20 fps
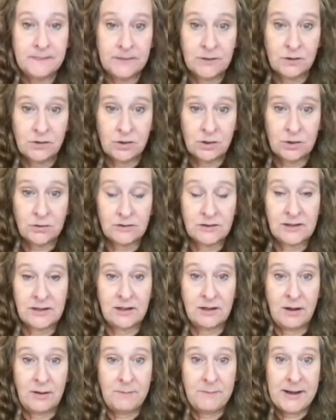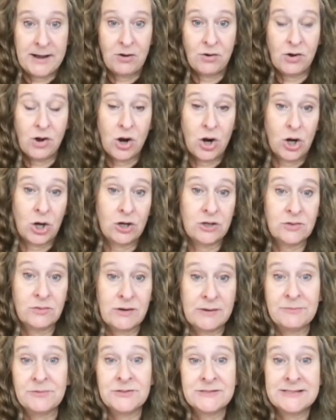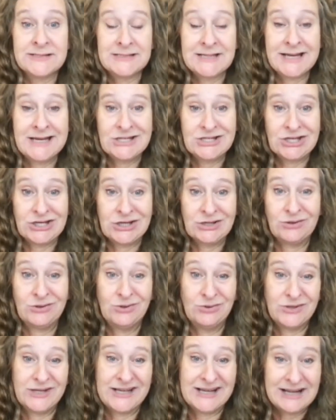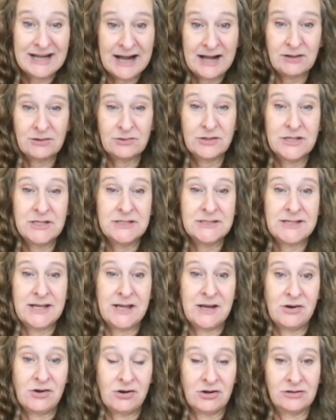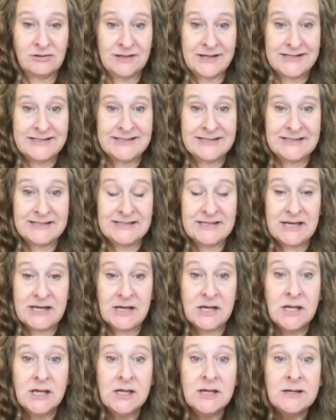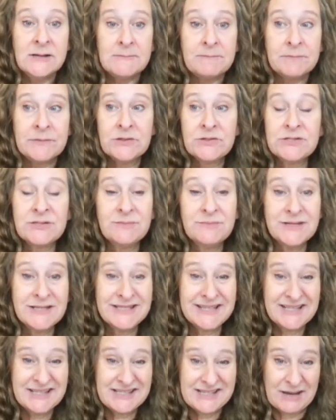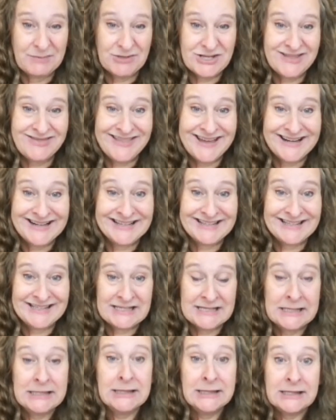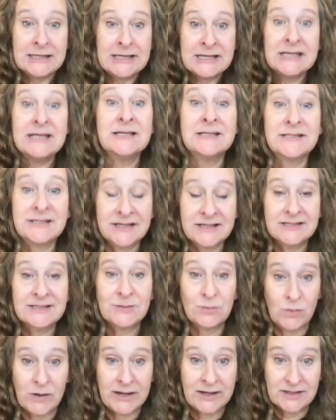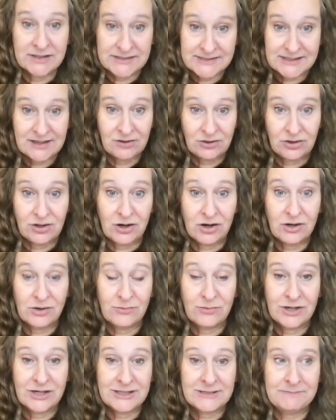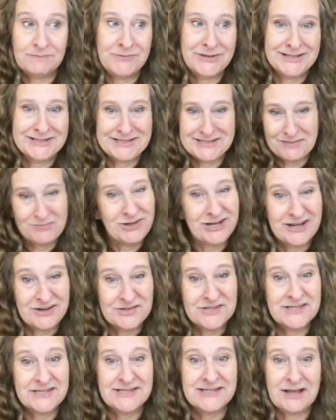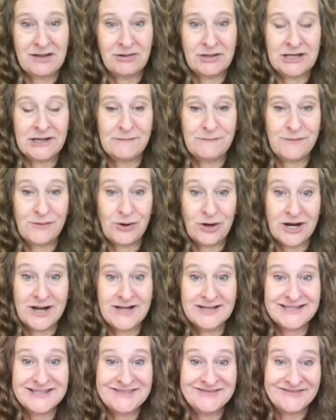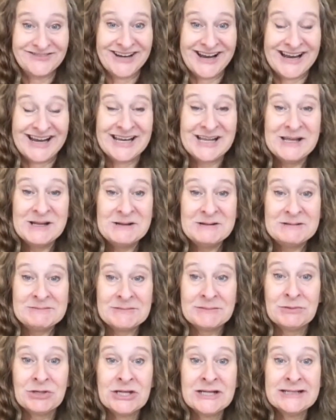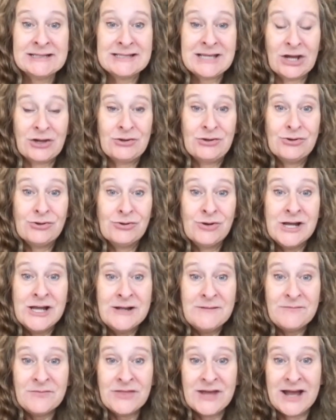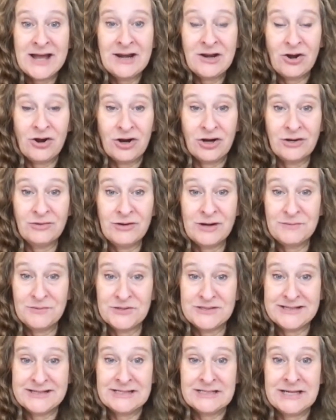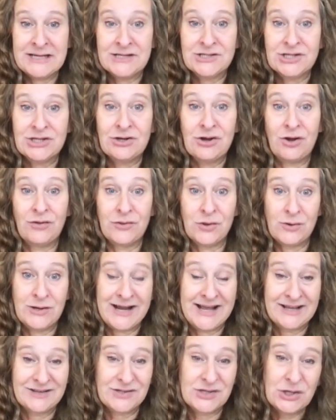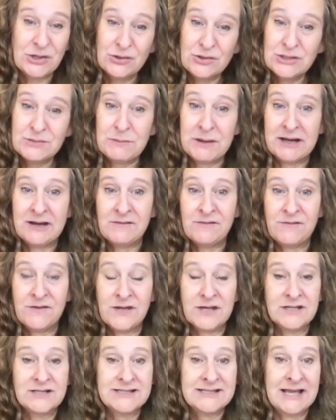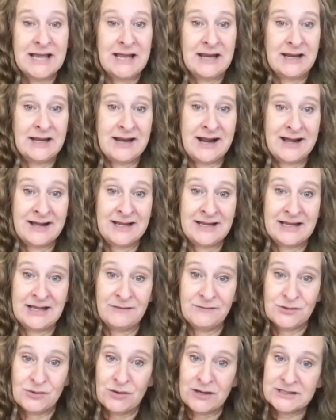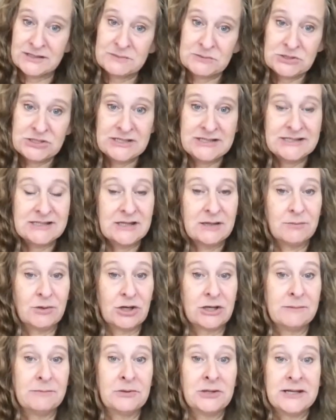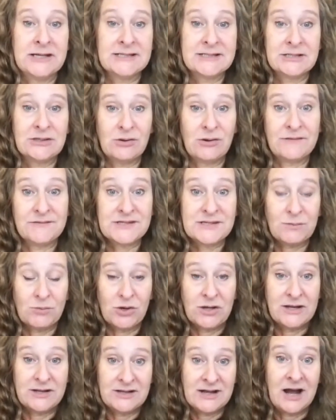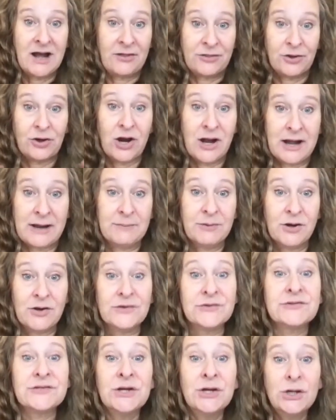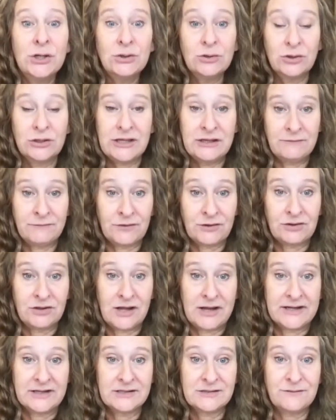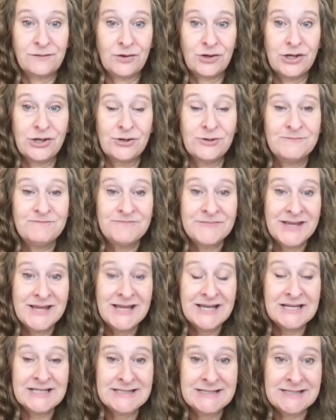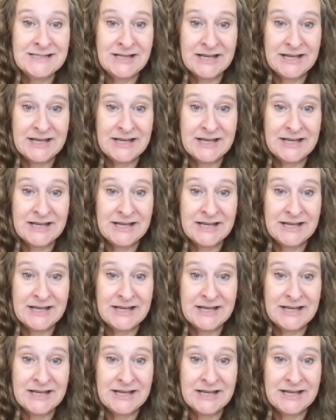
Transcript: art representation, including galleries and art licensing. There's a misconception that it's the easiest way to sell our artwork because someone else is selling it for us, right? I'm going to tell you that art representation, although it has huge benefits and it gives you expertise in the marketplace, and you have other eyeballs looking for clients for you, it